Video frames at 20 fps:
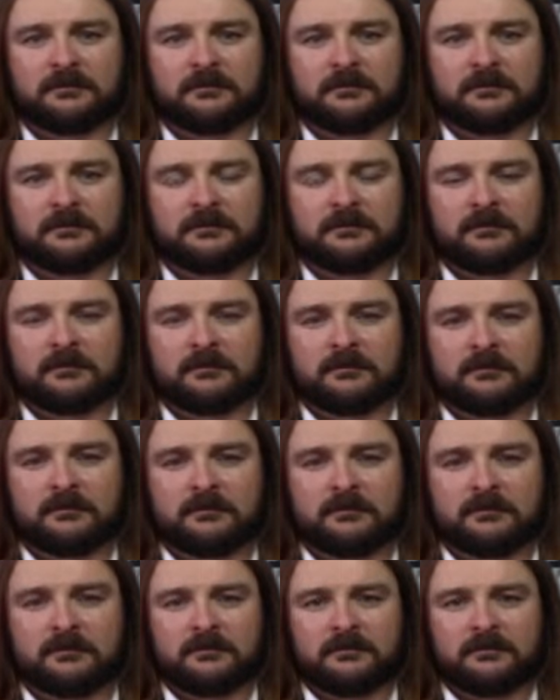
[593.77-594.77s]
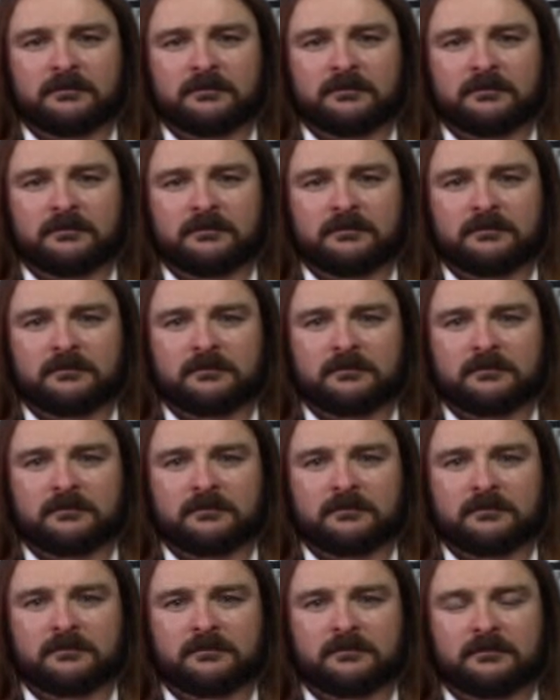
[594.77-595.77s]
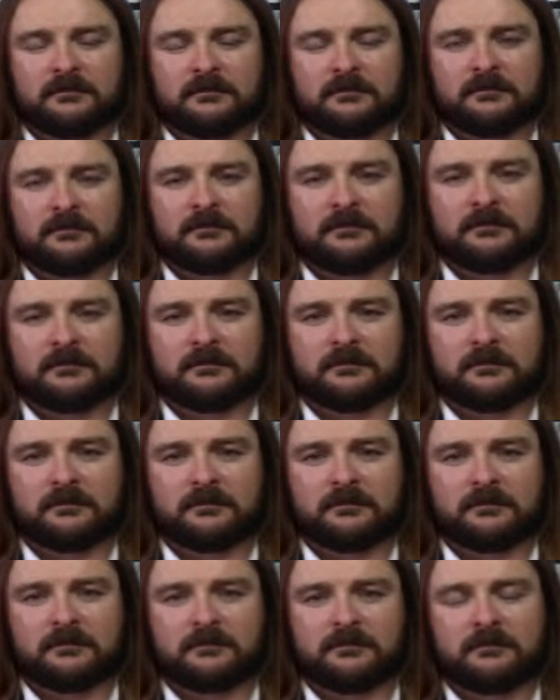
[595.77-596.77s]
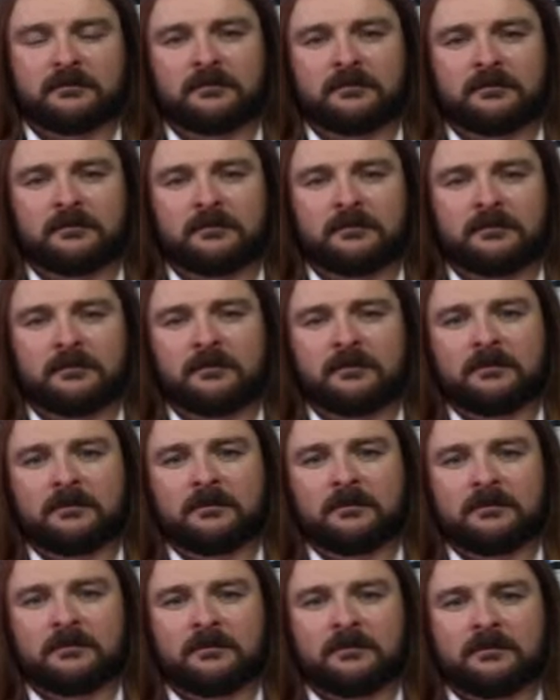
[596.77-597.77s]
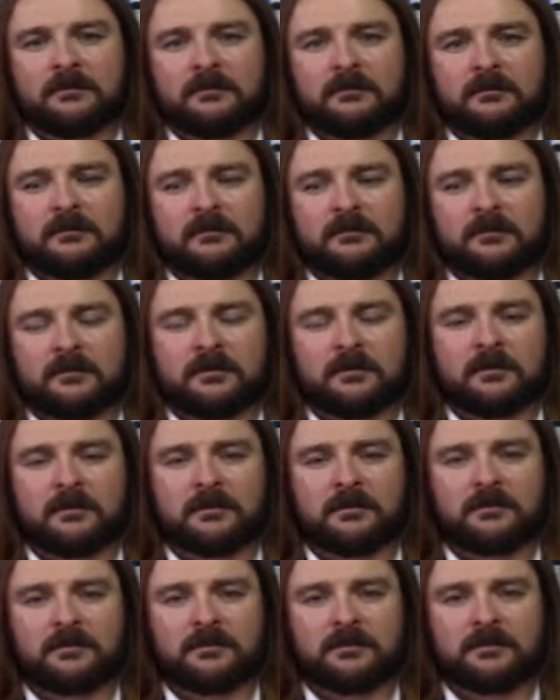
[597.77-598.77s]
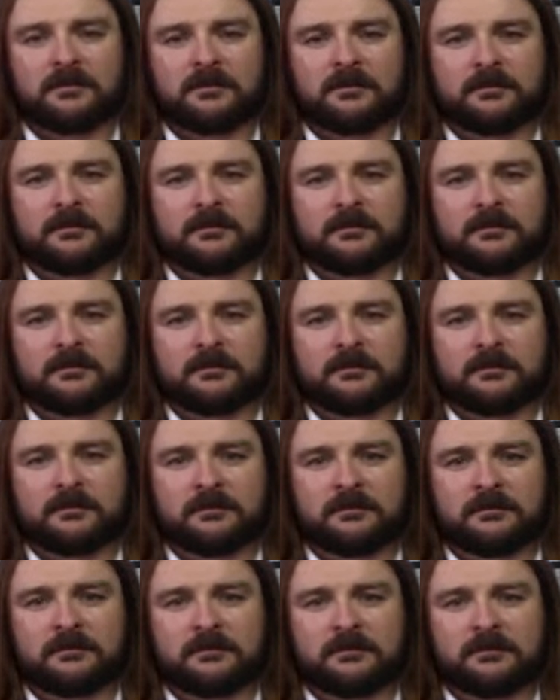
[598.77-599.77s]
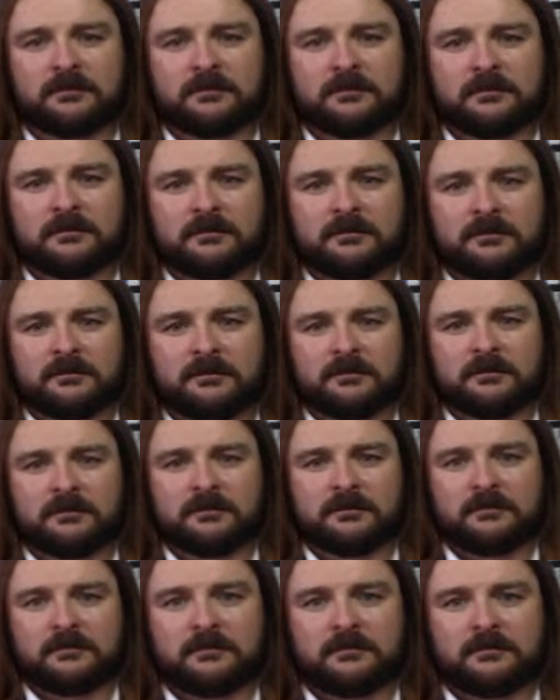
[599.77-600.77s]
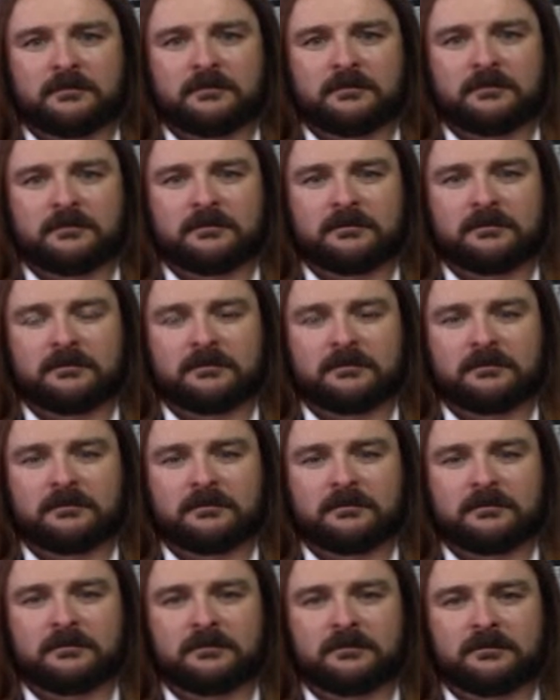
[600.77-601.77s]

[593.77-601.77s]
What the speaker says: The person shown says nothing.